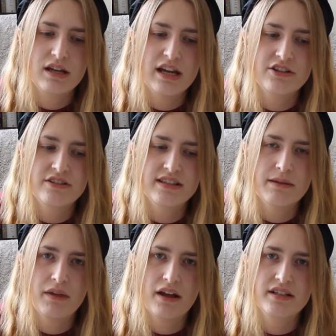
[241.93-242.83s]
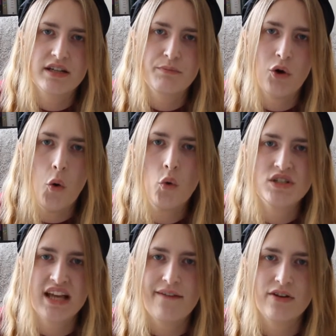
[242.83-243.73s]
It just seemed like she'd put all
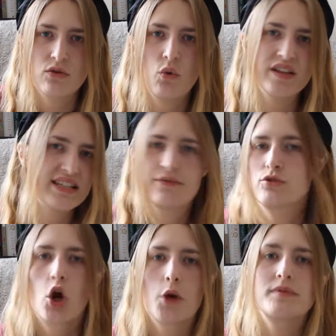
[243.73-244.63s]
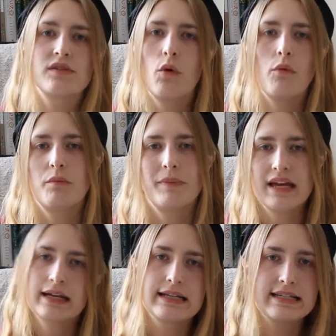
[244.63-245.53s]
together all these different tropes of what would
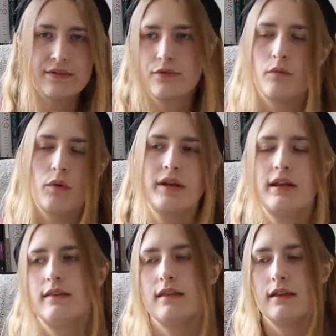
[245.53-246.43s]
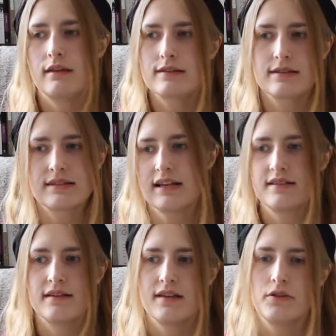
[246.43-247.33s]
be a different woman in the
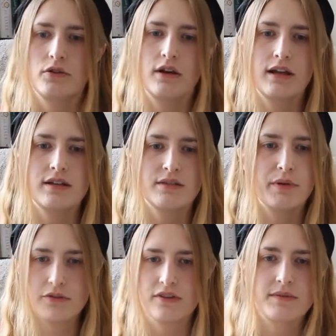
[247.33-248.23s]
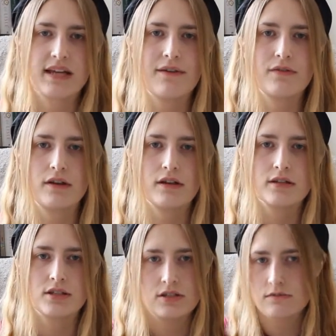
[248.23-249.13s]
16th century and just bundled them together,
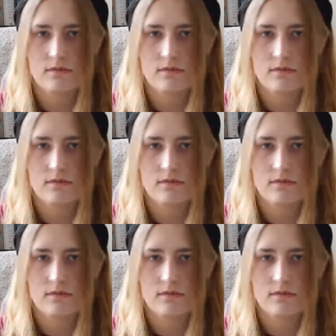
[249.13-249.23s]
and